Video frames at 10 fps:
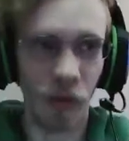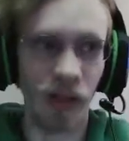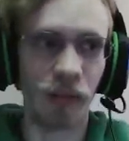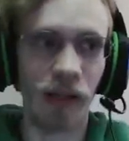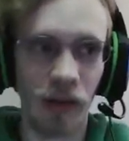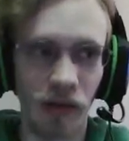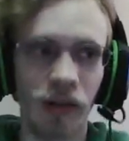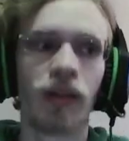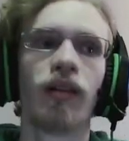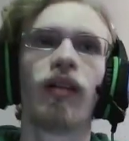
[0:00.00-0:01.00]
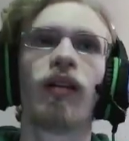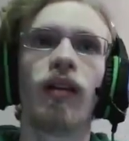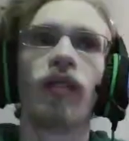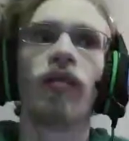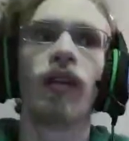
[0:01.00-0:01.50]
really make her
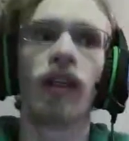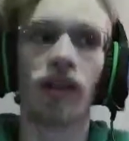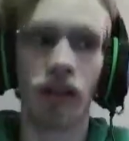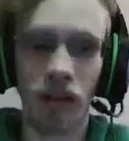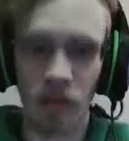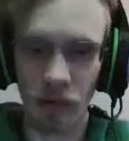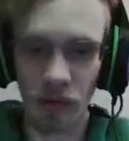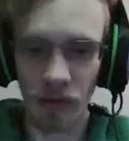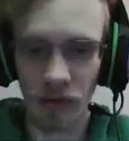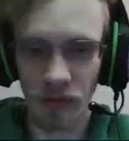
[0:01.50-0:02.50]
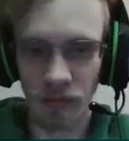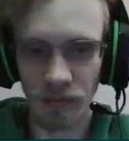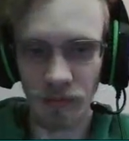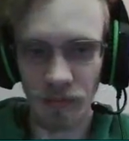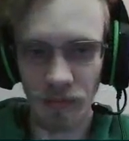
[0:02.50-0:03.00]
really look upward.
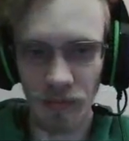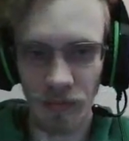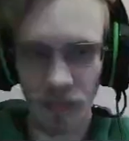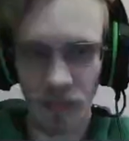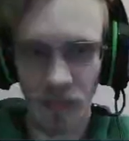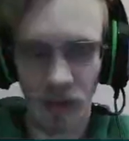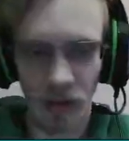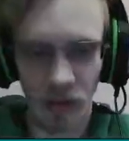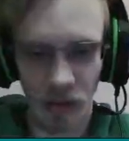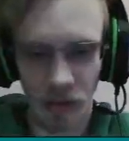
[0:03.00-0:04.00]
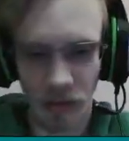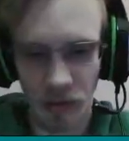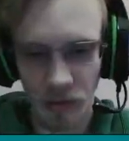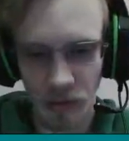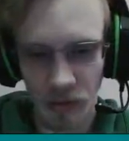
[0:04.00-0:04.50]
And then her,
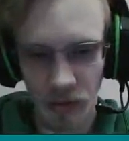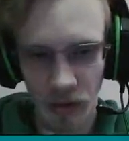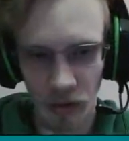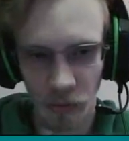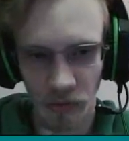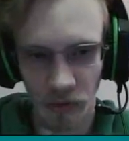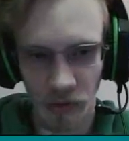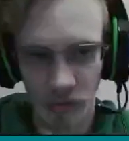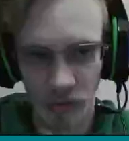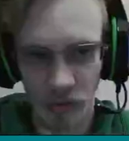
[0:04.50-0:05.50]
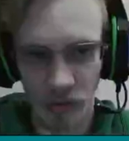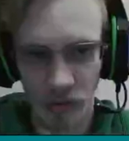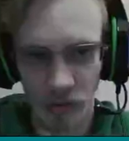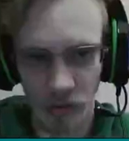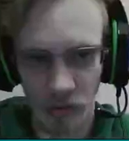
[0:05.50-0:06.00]
as we saw in the
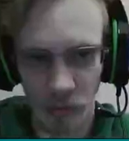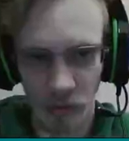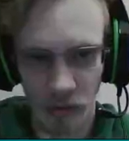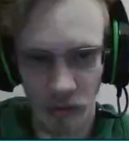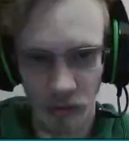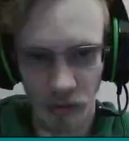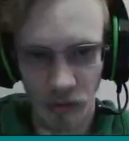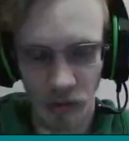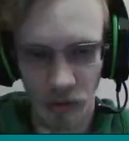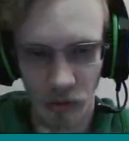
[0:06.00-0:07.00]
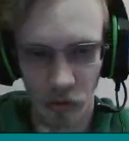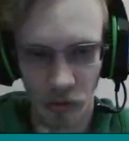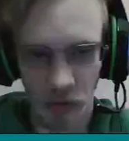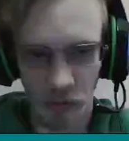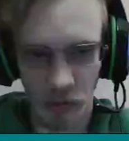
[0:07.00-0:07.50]
derpy on the
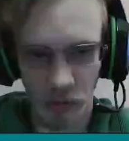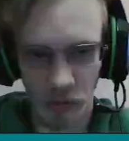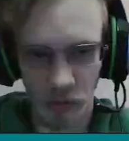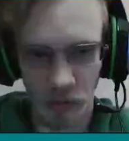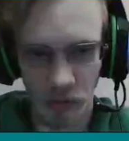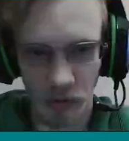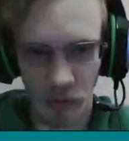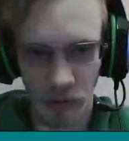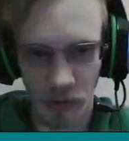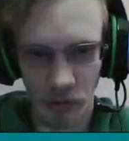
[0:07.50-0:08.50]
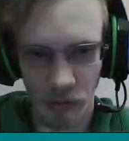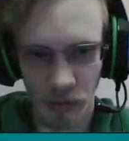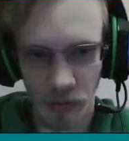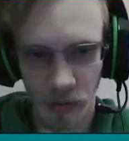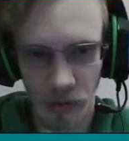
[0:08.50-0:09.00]
train video a couple days ago,
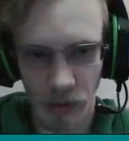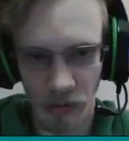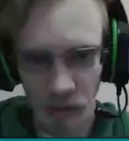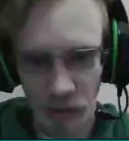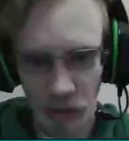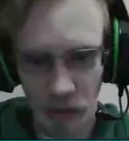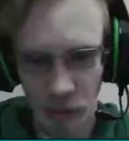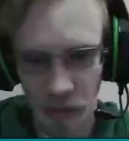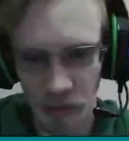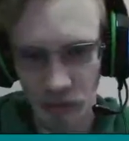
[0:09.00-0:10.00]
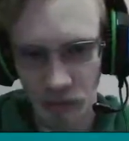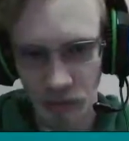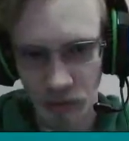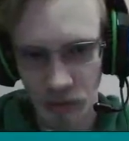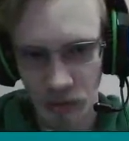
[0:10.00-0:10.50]
I had the hair bounce,
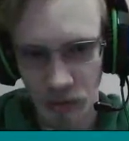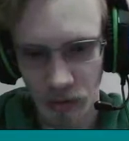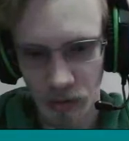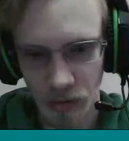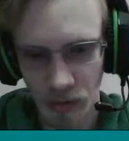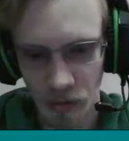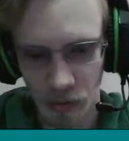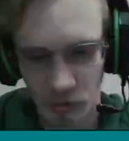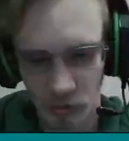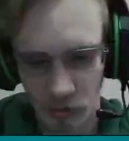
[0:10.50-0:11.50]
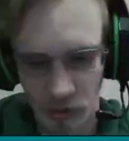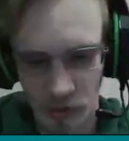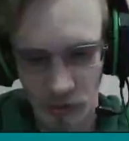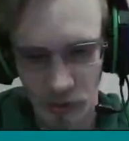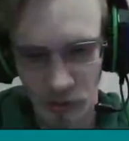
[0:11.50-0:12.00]
which
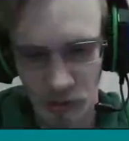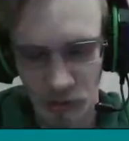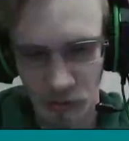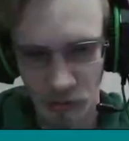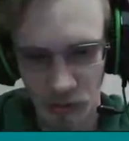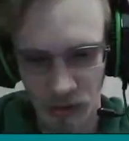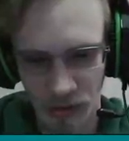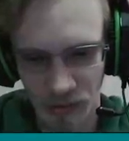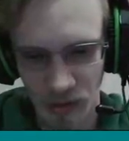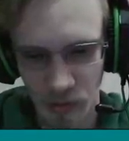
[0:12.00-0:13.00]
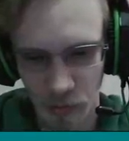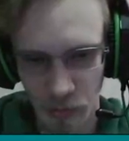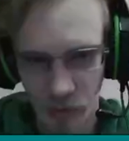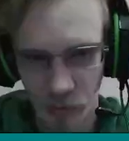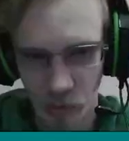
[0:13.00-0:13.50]
I now have, I think, a
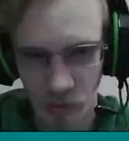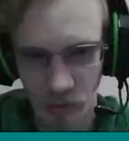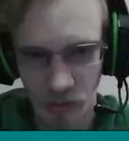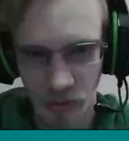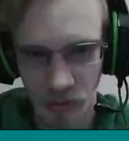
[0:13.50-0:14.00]
bit more,